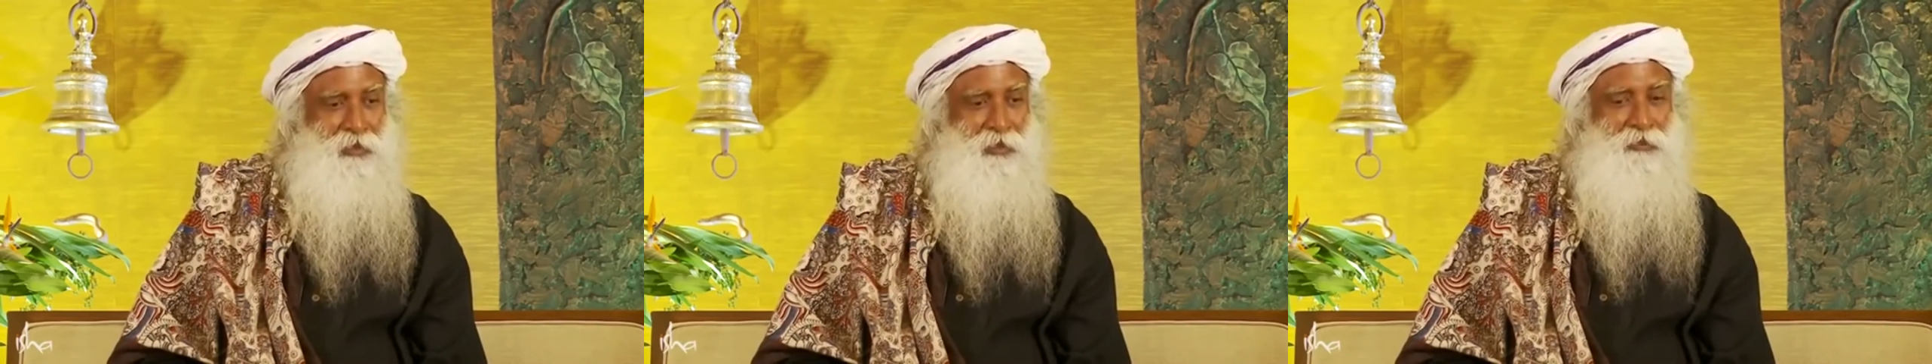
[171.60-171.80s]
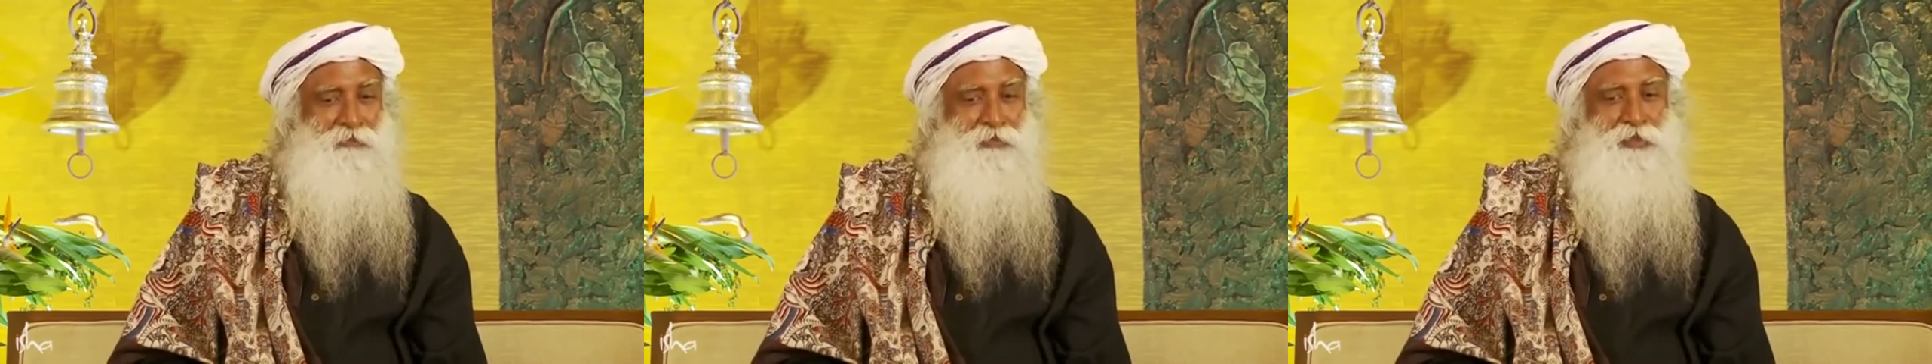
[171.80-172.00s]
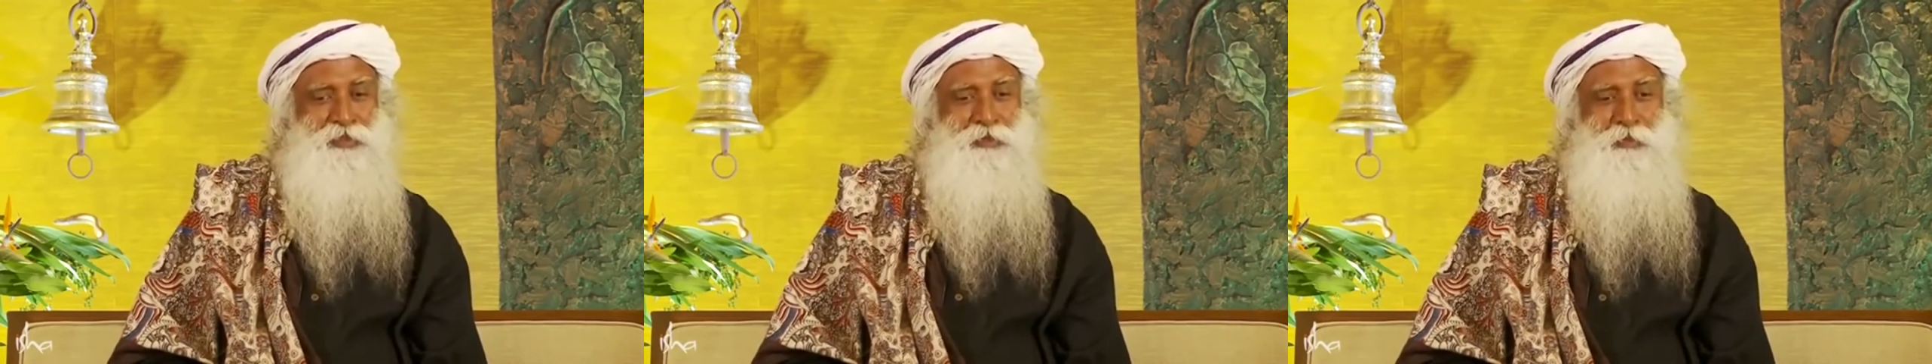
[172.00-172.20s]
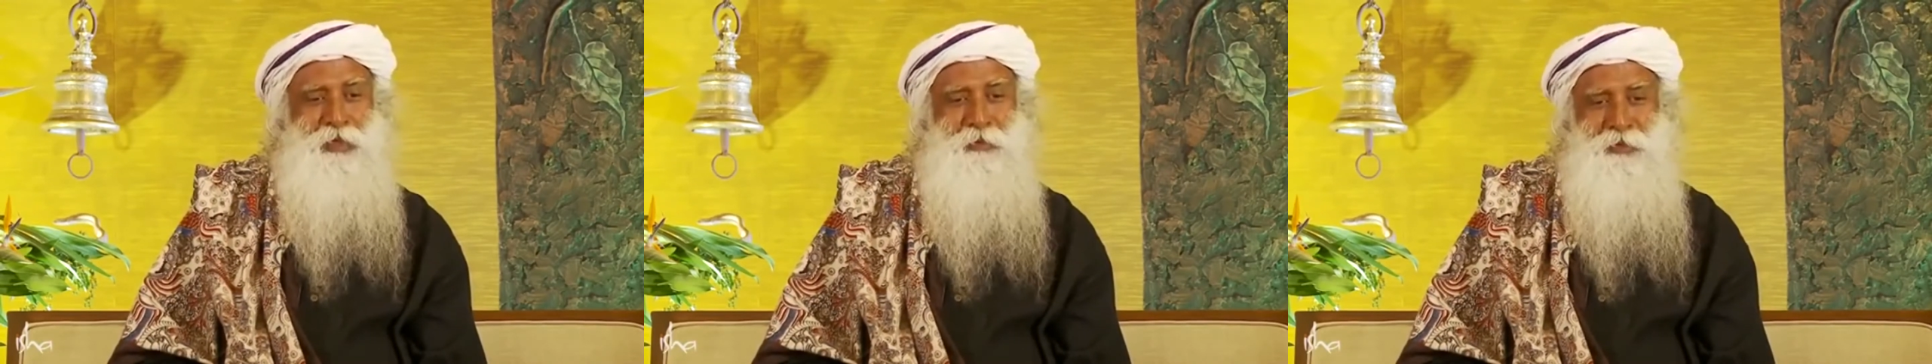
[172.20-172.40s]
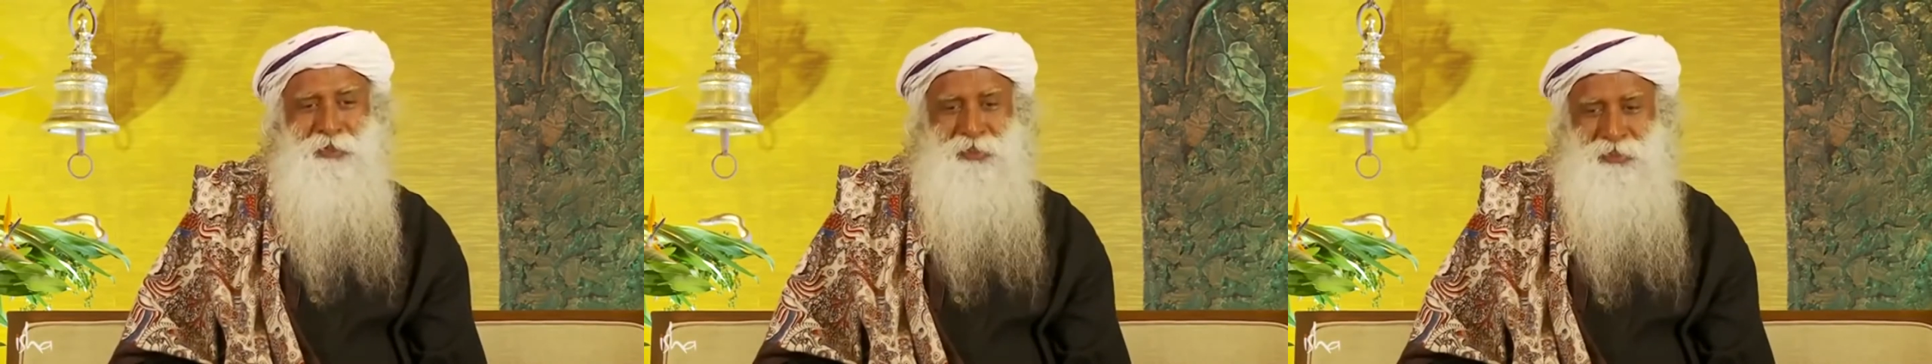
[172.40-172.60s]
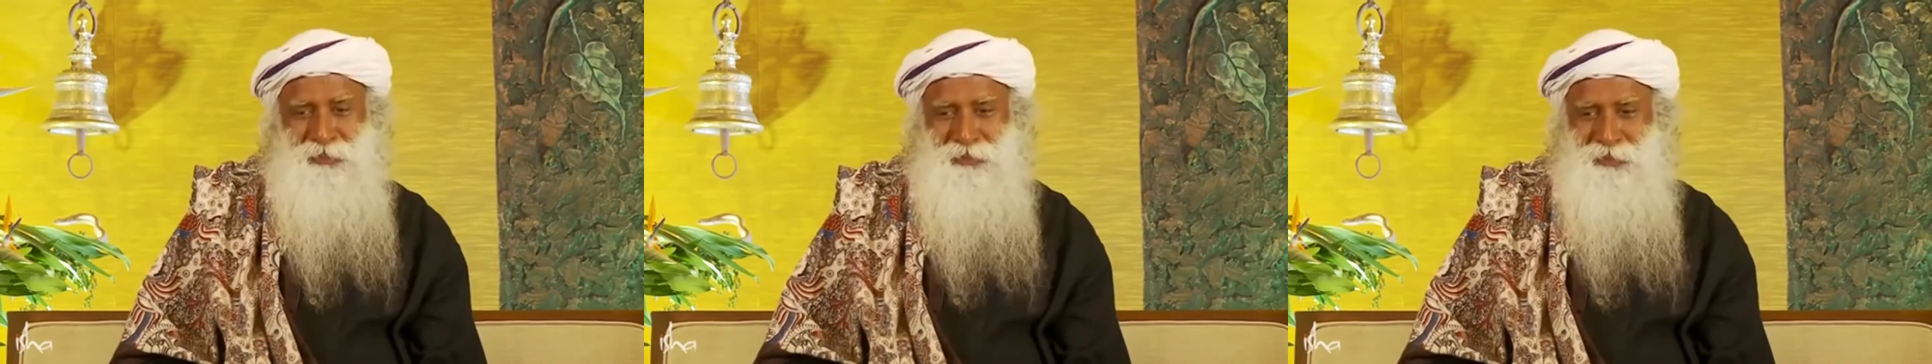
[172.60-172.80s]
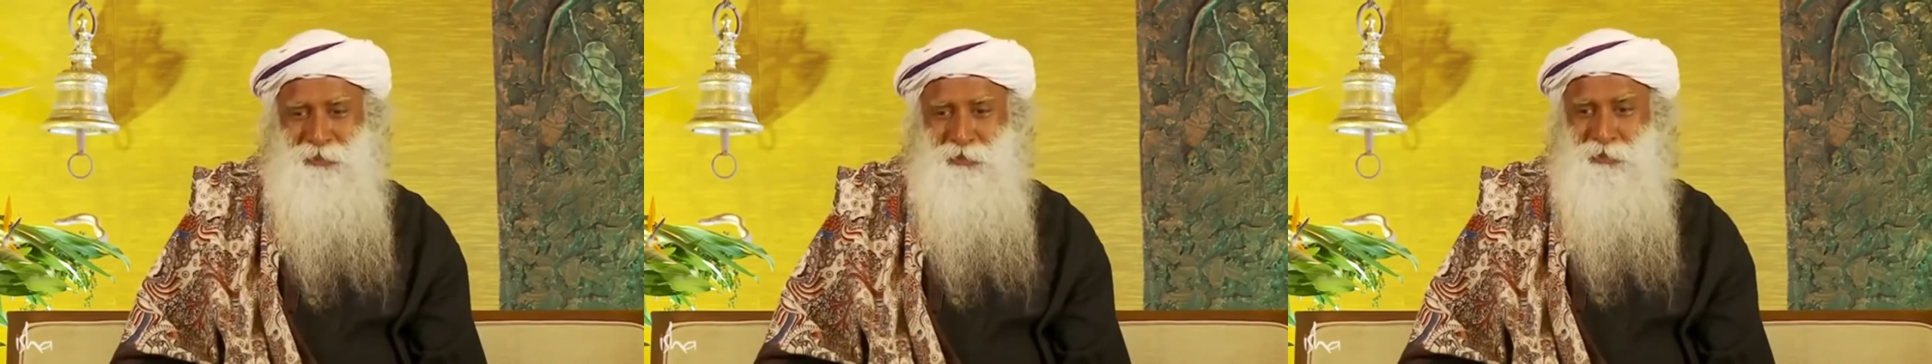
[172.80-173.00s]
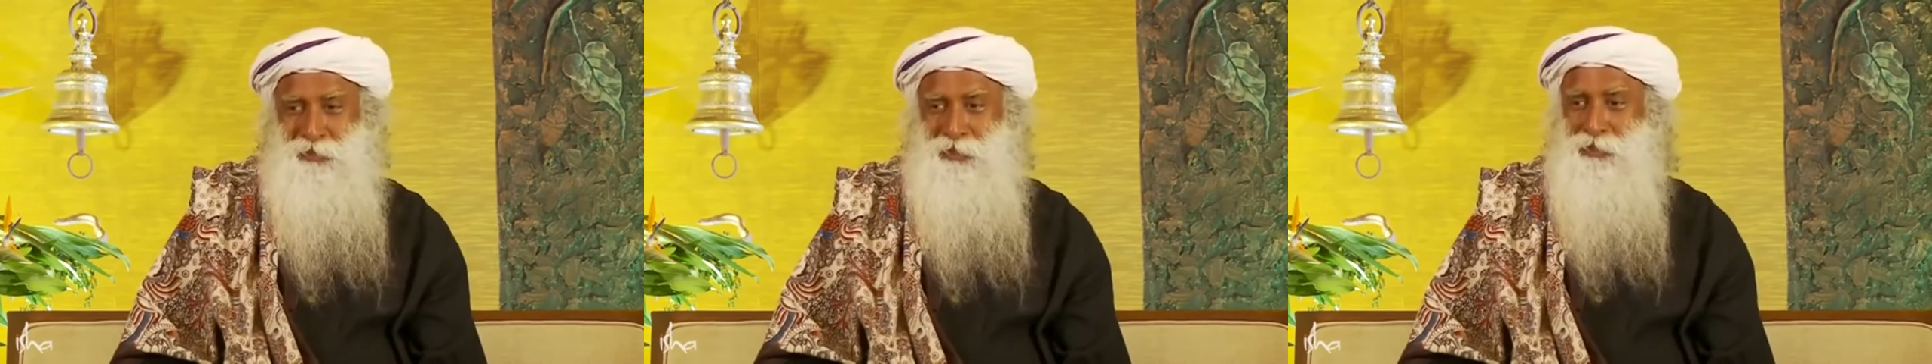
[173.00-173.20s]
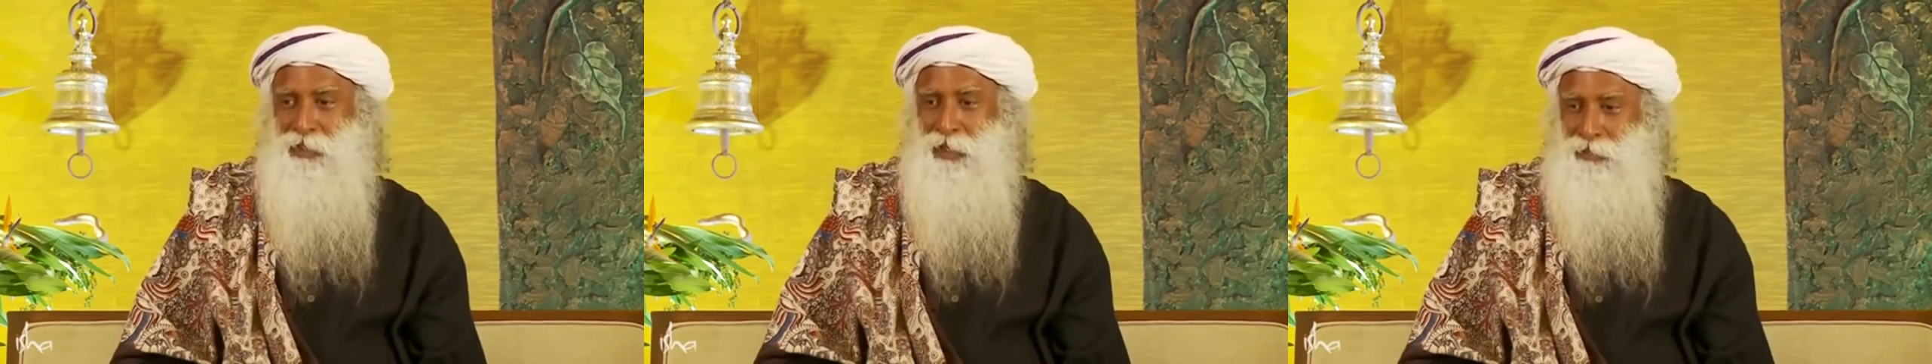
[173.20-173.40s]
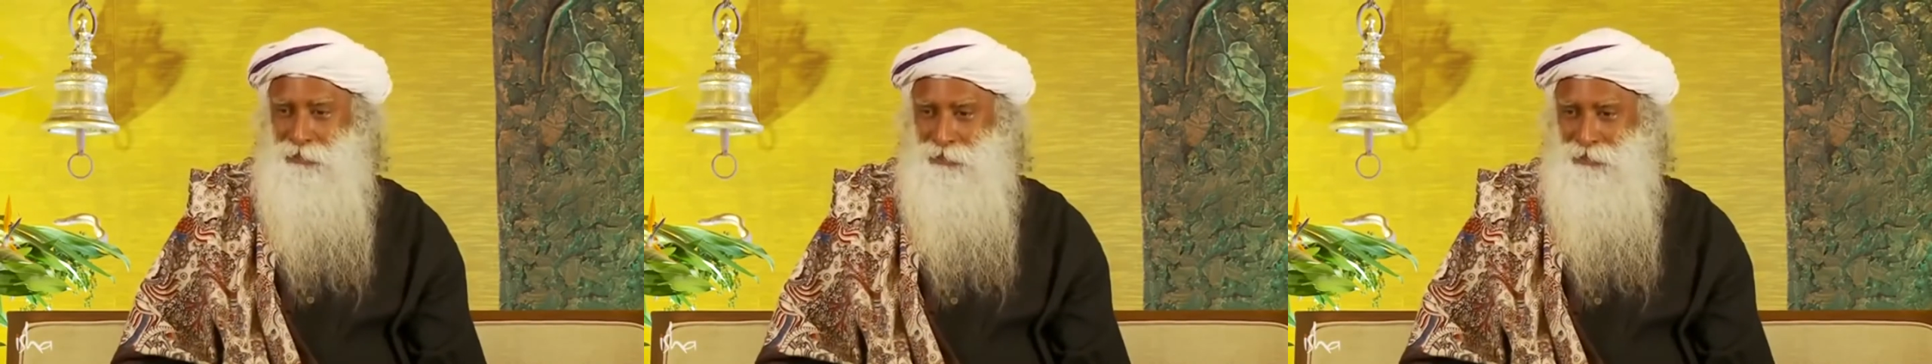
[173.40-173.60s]
lived as a brahmachari, he took
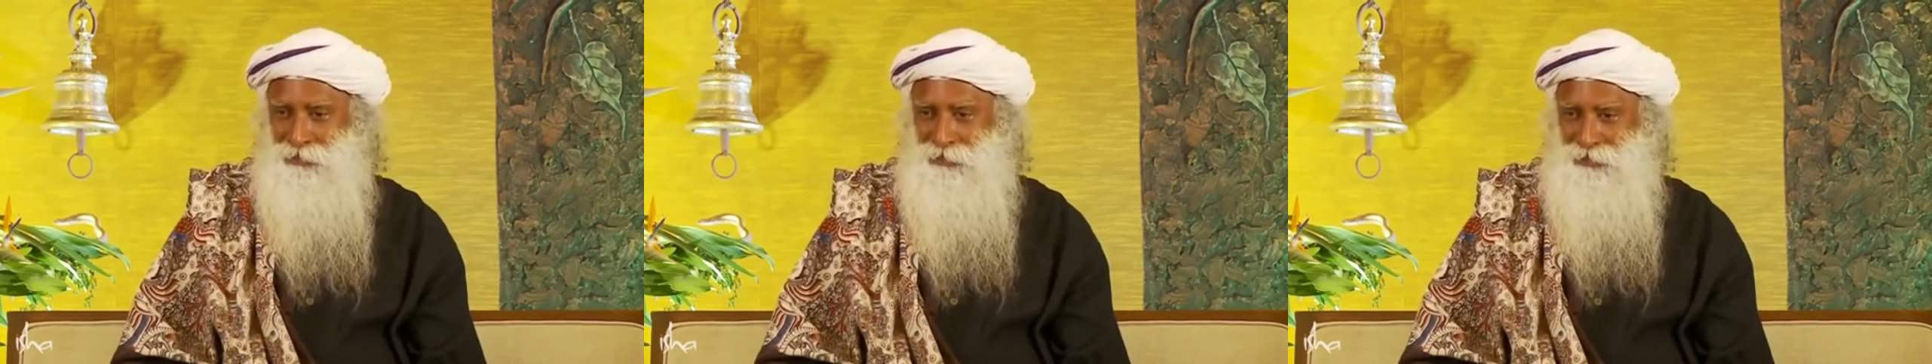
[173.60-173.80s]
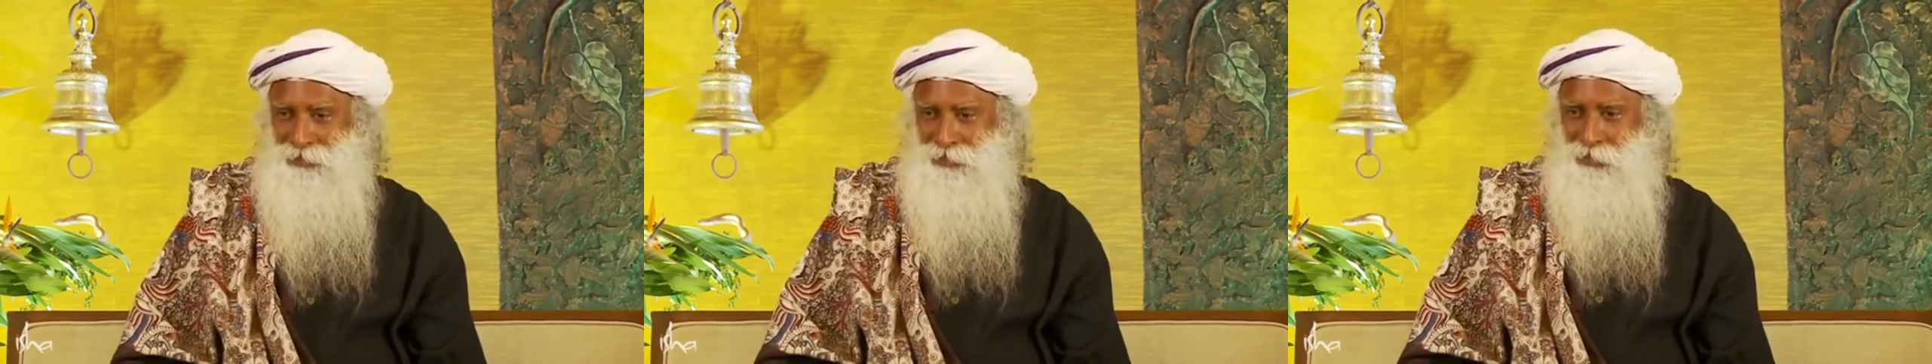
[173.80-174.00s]
sannyas,